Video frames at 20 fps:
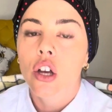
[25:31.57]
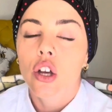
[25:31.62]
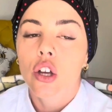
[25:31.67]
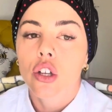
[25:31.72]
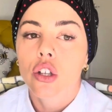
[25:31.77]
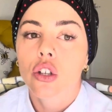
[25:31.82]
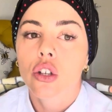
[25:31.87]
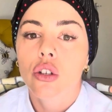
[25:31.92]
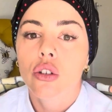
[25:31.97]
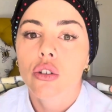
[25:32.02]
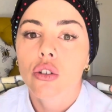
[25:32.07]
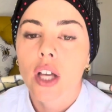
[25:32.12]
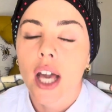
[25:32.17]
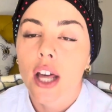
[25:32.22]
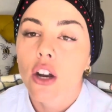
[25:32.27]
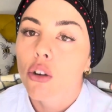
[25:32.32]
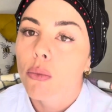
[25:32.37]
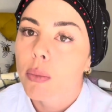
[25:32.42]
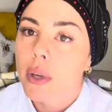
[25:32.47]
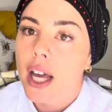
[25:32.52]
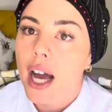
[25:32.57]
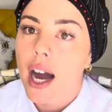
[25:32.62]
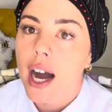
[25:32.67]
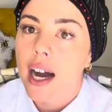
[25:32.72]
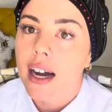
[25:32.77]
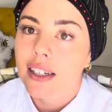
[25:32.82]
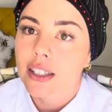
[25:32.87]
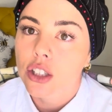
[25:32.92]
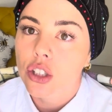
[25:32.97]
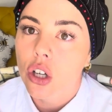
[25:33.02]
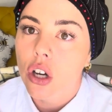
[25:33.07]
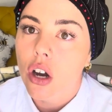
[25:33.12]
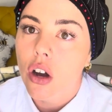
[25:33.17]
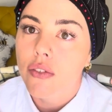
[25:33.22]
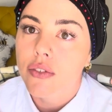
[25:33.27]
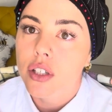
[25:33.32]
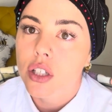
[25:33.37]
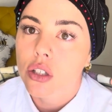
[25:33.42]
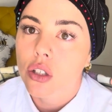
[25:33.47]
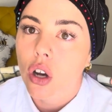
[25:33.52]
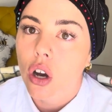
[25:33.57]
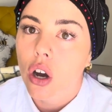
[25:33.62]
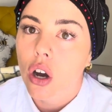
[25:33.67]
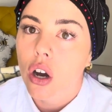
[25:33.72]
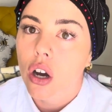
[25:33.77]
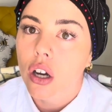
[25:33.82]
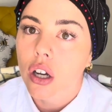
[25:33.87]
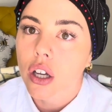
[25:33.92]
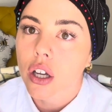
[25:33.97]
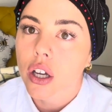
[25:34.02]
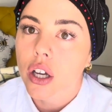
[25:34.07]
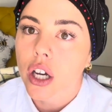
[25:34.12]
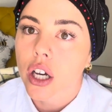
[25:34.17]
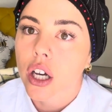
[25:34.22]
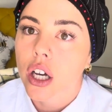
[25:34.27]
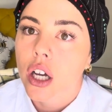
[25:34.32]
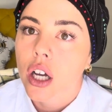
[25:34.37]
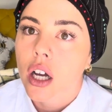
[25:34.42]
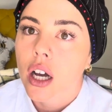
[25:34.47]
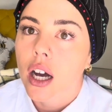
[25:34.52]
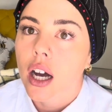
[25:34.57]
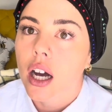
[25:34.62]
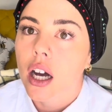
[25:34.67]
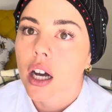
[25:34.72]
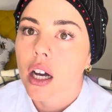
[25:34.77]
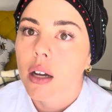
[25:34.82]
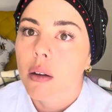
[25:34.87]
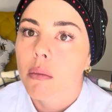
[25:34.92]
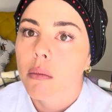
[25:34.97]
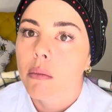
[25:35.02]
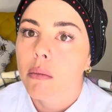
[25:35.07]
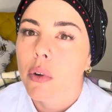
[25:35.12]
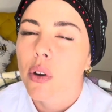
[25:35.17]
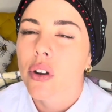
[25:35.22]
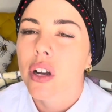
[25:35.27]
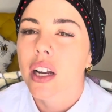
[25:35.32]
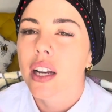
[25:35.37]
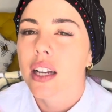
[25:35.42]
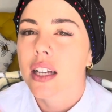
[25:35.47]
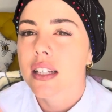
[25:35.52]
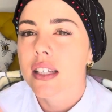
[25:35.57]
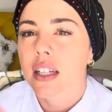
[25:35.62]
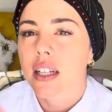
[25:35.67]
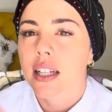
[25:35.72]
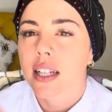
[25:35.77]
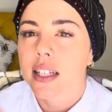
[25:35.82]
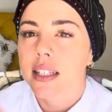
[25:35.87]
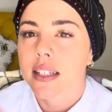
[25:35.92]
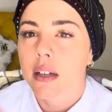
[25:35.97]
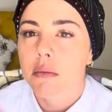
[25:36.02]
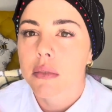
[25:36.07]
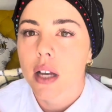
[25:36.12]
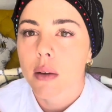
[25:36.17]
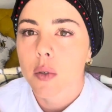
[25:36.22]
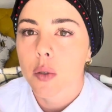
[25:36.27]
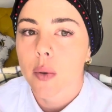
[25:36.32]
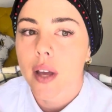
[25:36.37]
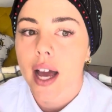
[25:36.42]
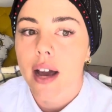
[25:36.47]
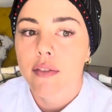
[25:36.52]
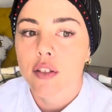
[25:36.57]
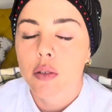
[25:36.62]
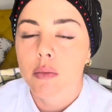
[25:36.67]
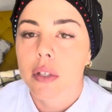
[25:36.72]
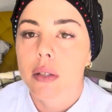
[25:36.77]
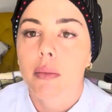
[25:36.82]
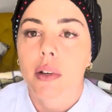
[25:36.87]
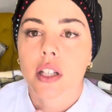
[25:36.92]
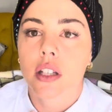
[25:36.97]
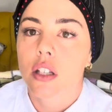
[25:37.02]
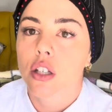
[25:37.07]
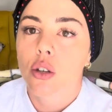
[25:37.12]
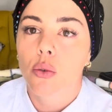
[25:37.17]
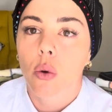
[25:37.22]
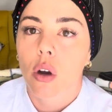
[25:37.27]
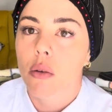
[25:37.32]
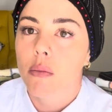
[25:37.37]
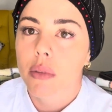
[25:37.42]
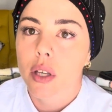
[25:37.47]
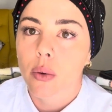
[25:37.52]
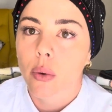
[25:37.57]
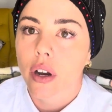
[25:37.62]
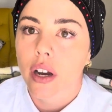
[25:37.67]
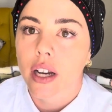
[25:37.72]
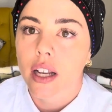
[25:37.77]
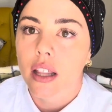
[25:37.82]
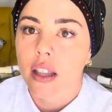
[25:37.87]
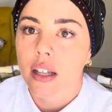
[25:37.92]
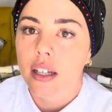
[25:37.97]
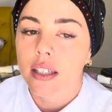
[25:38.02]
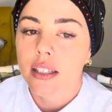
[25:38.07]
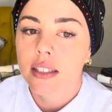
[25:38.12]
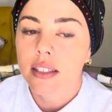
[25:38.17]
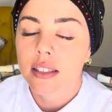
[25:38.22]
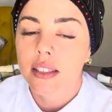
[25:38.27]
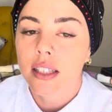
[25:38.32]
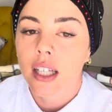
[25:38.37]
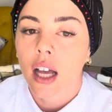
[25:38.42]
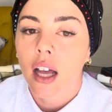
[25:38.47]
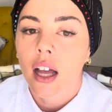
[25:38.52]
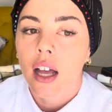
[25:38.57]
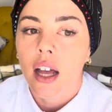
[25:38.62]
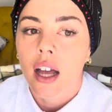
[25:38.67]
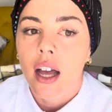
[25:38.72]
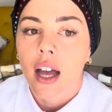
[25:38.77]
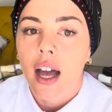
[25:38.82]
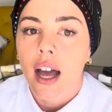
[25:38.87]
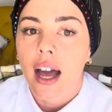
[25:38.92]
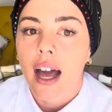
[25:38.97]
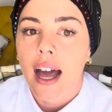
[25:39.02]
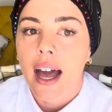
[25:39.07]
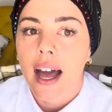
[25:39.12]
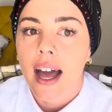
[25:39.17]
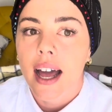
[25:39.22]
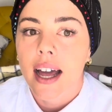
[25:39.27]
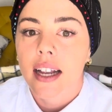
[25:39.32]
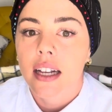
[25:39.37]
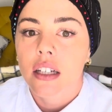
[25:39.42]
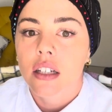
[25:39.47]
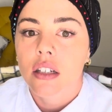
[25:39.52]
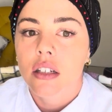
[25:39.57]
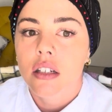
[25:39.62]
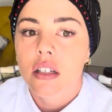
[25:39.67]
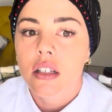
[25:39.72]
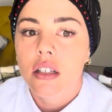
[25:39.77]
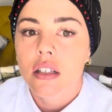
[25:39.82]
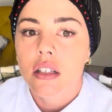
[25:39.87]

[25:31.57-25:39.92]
you cannot be out after dark. Realistically, sometimes we have to be, but you won't be wearing this. And